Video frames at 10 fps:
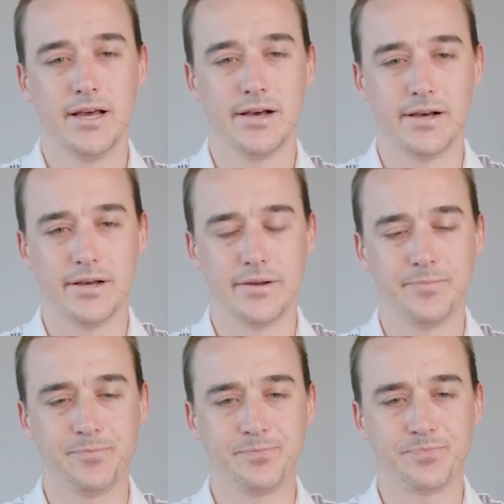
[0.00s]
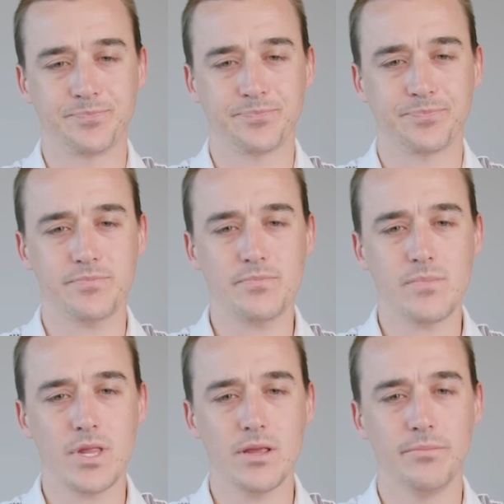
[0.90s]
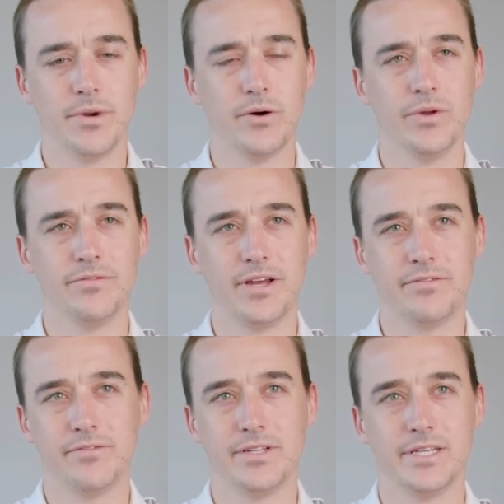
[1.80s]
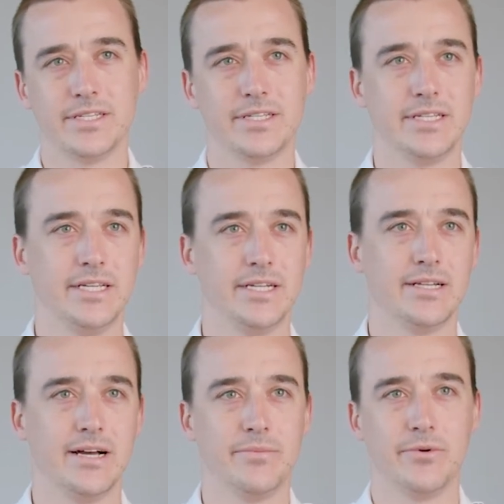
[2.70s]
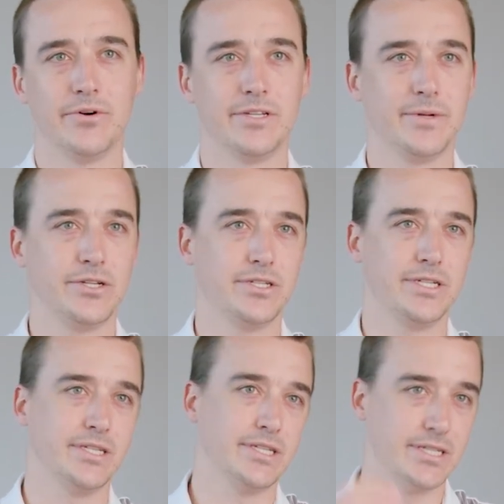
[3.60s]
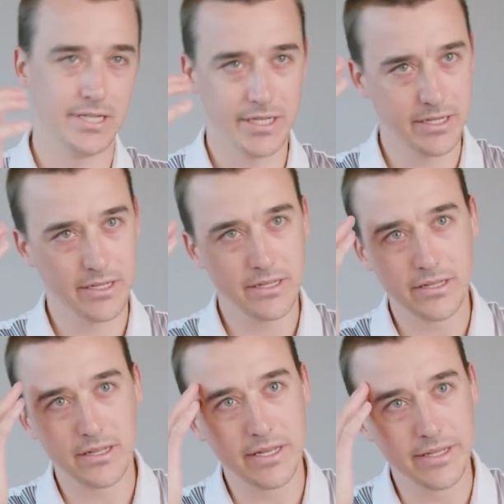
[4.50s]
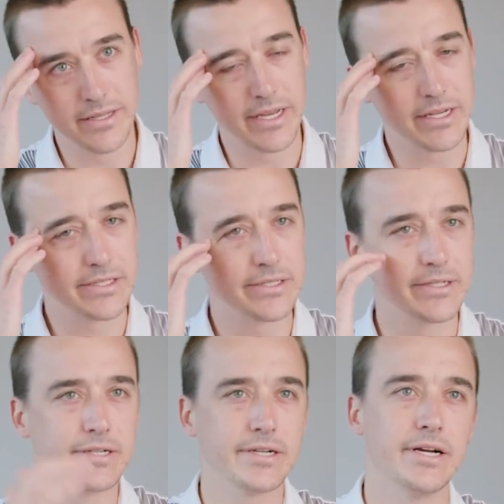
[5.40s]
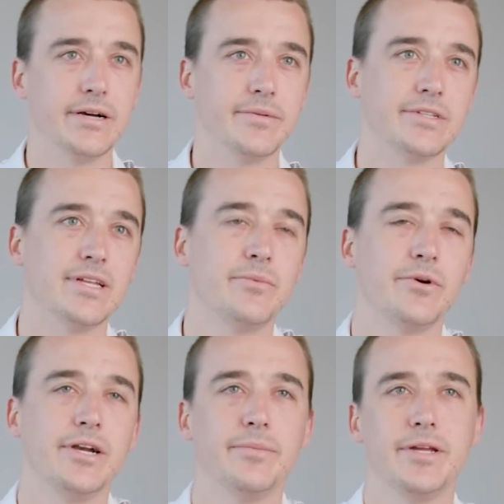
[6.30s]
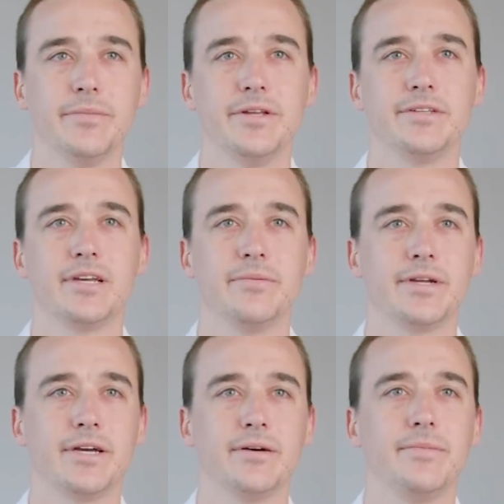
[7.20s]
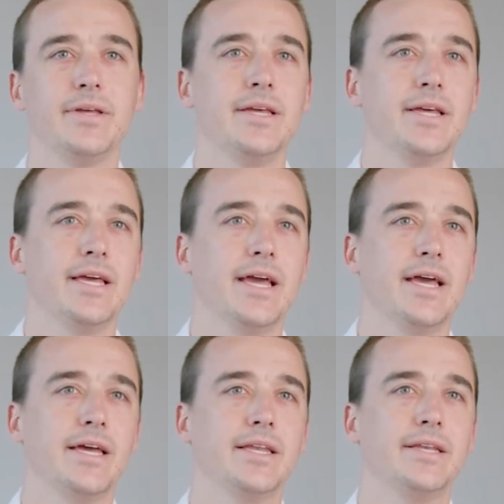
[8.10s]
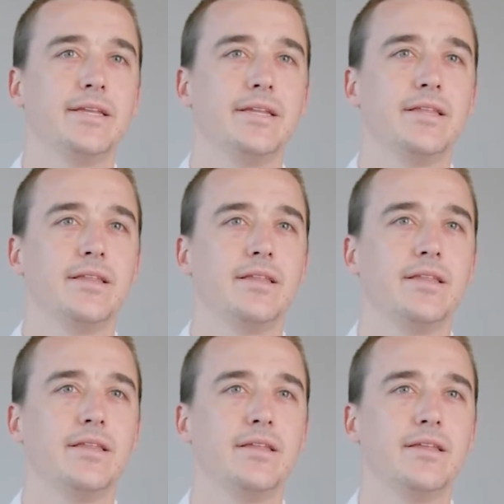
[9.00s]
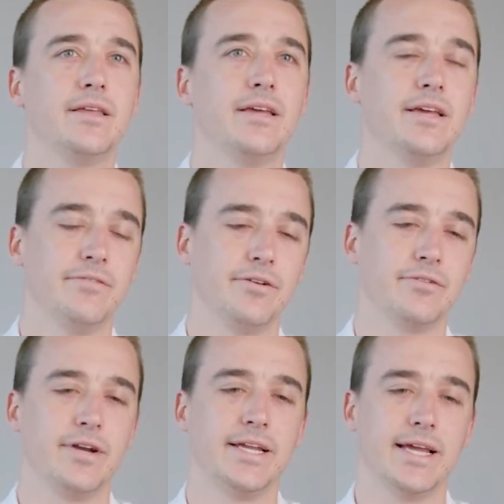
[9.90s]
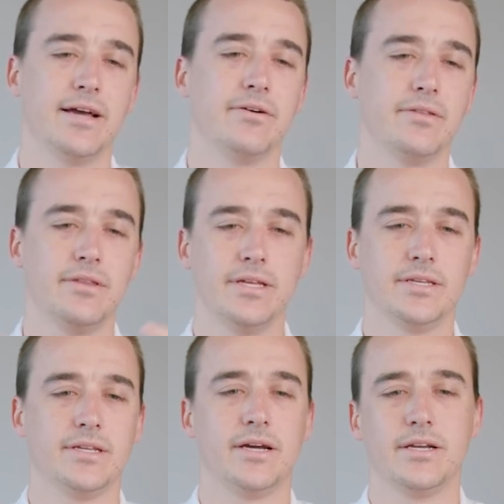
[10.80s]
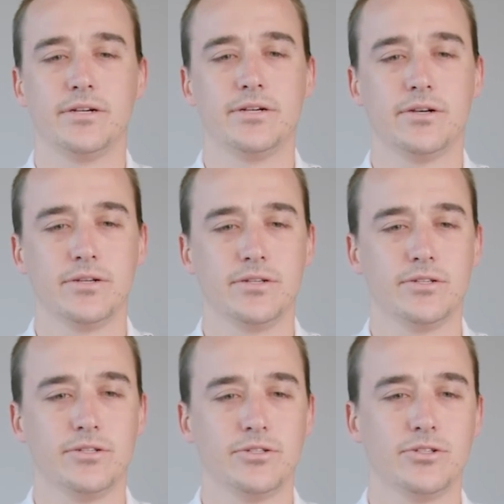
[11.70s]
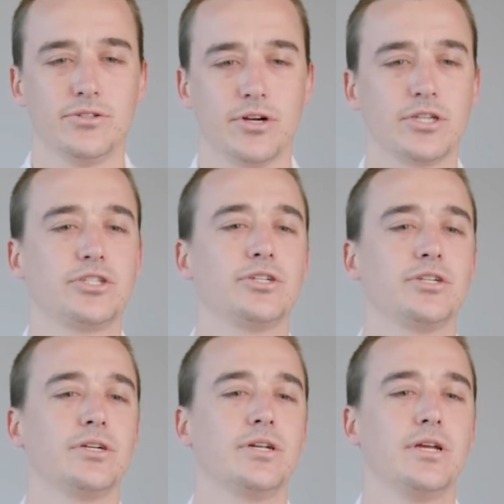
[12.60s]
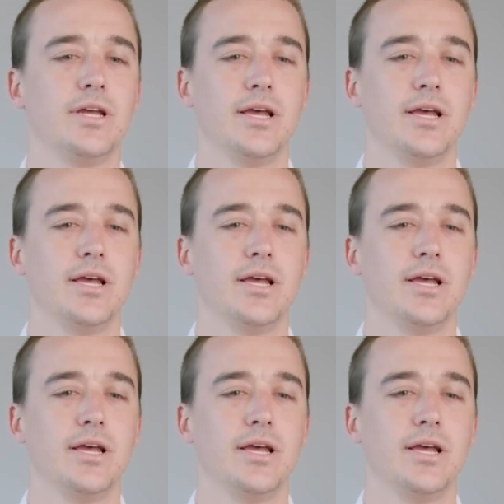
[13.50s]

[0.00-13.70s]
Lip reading: But we've definitely seen a lot more, especially in the city, in Lancaster. There's a lot more Airbnbs coming up. And if you're renting out the entire structure,